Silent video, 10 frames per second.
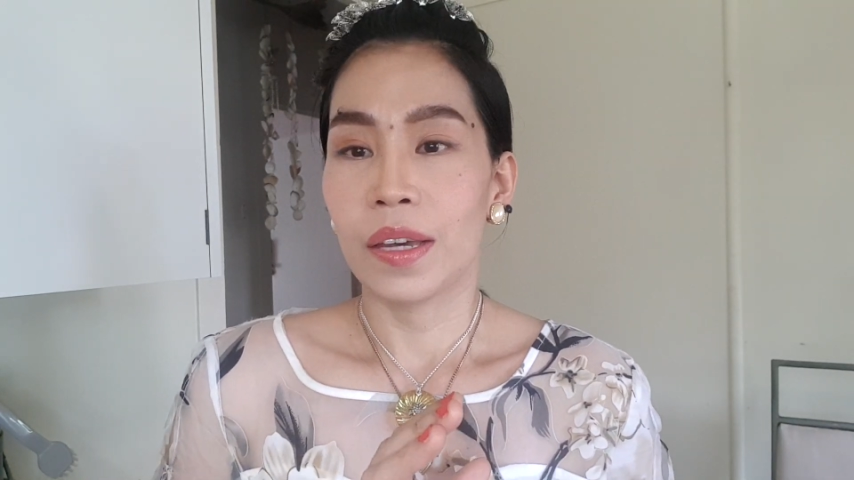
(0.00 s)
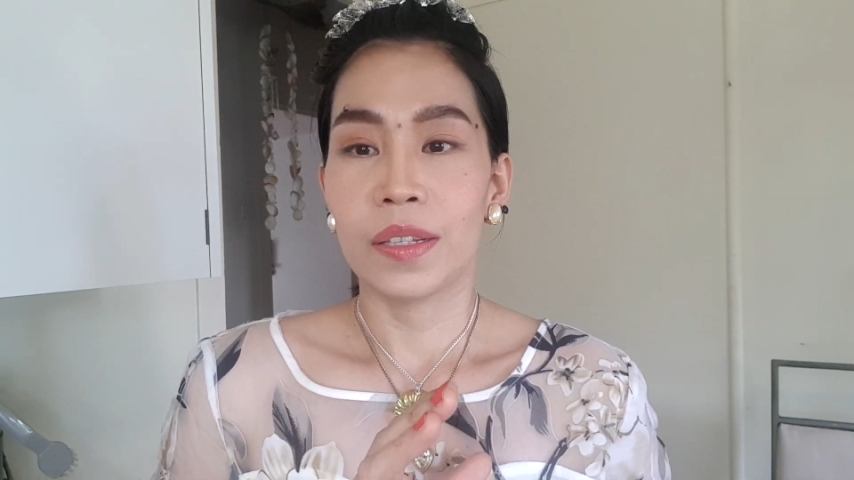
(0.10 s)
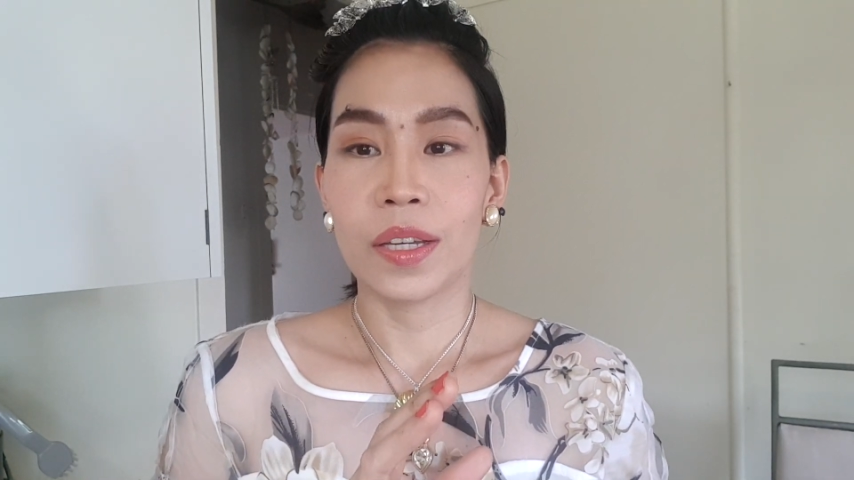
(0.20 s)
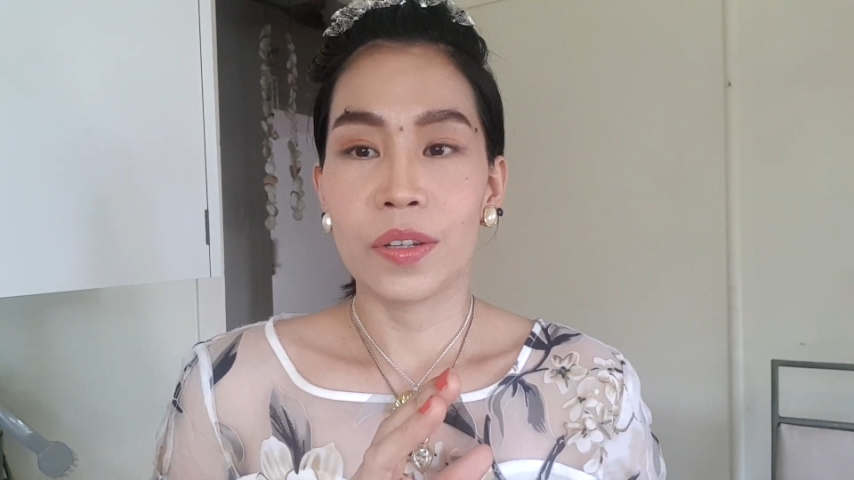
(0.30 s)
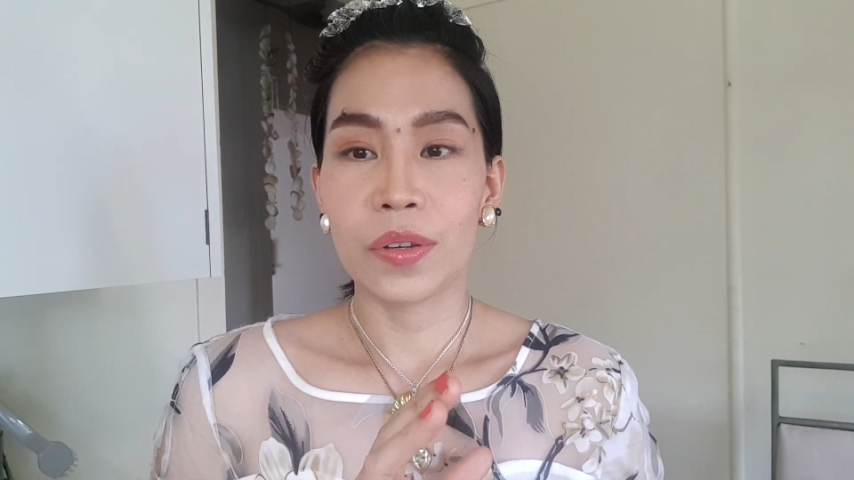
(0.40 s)

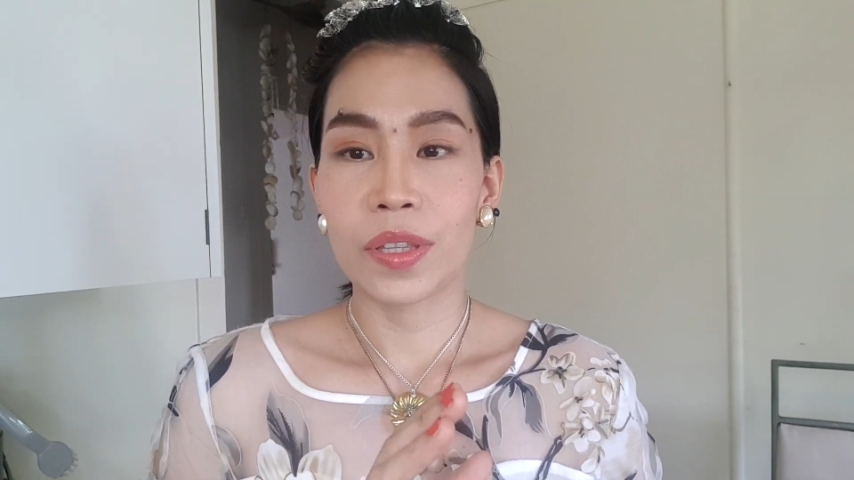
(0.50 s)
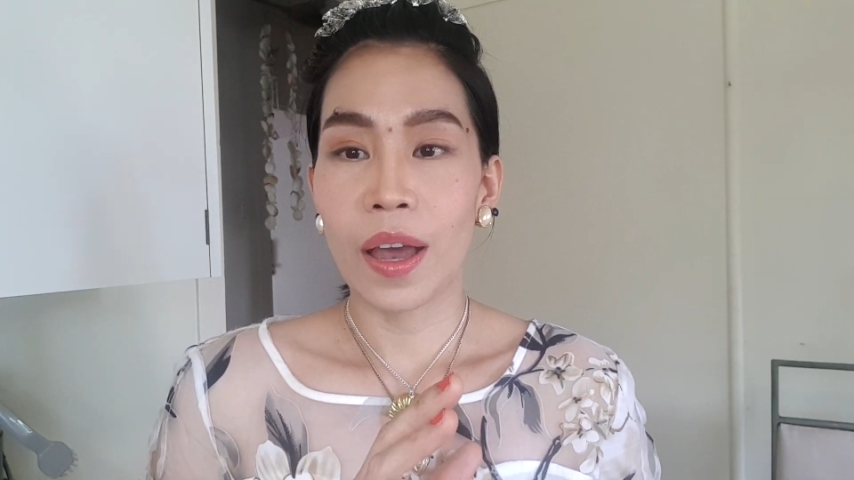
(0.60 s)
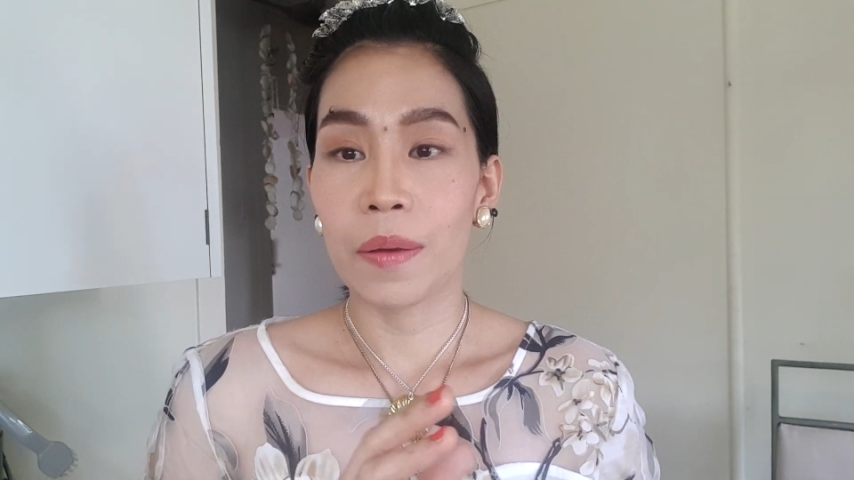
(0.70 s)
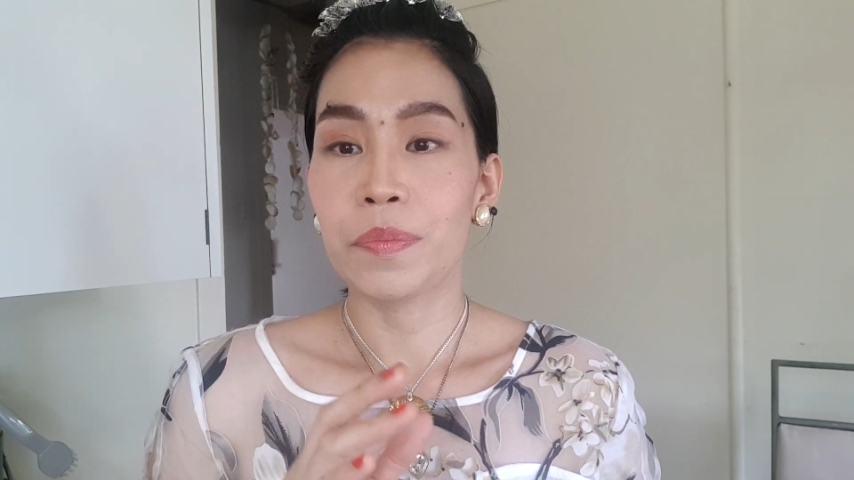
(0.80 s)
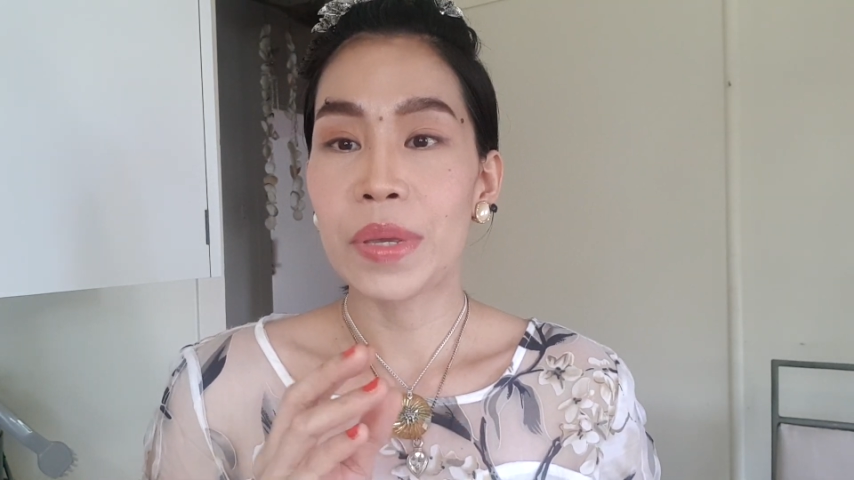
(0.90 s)
they don't
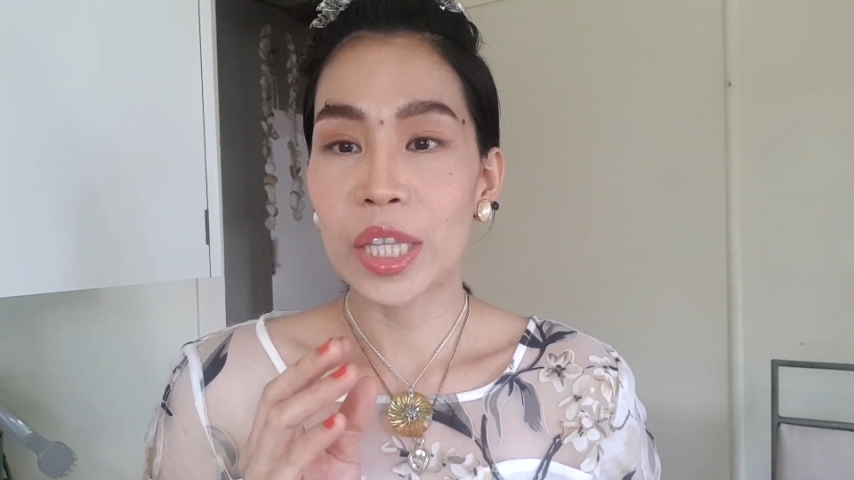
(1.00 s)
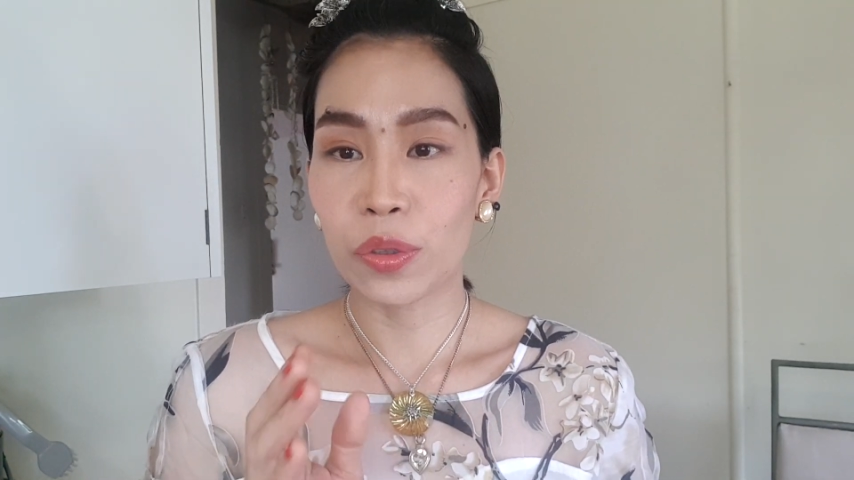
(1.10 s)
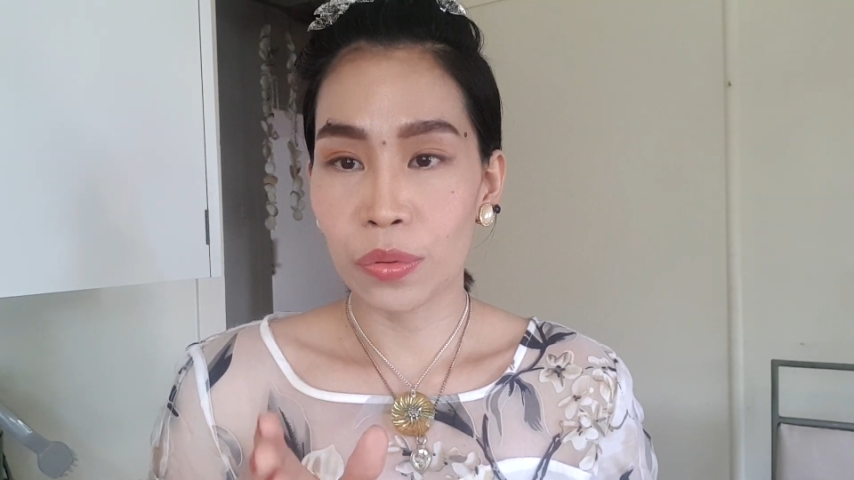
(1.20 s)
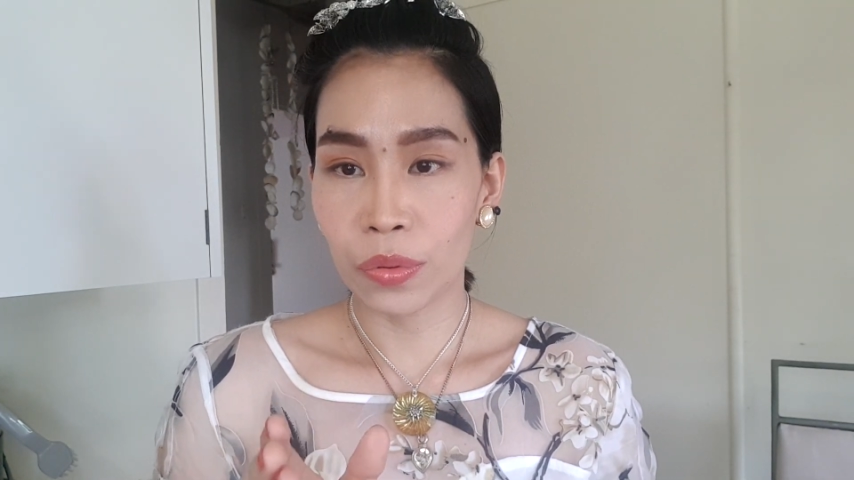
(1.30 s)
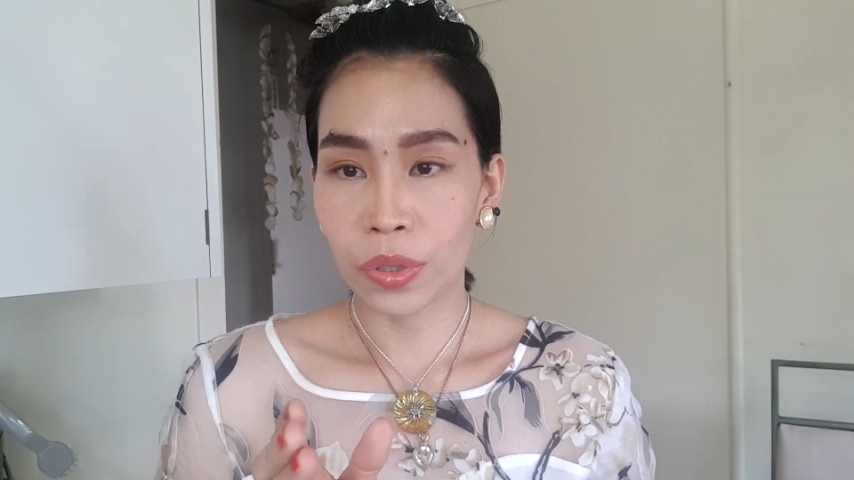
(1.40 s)
have
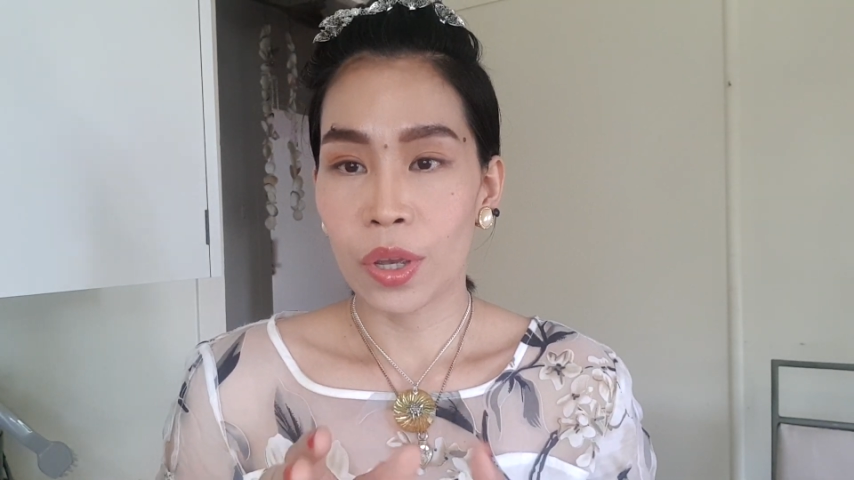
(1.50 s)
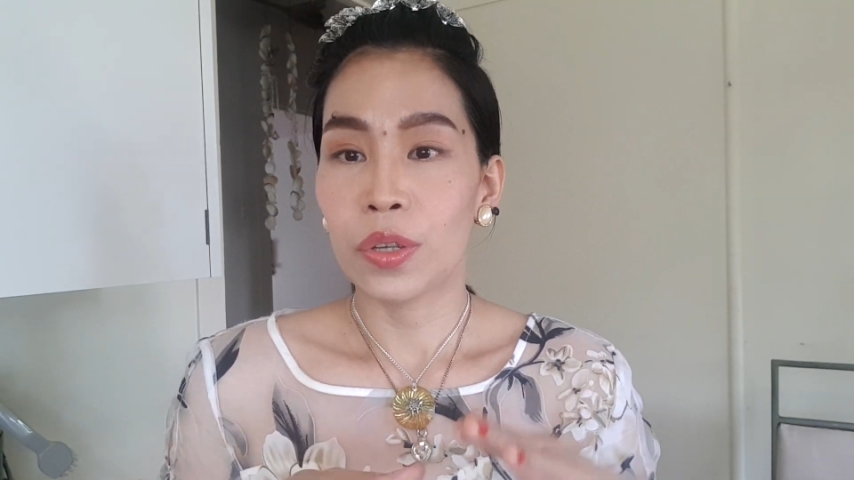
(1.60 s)
beetroot.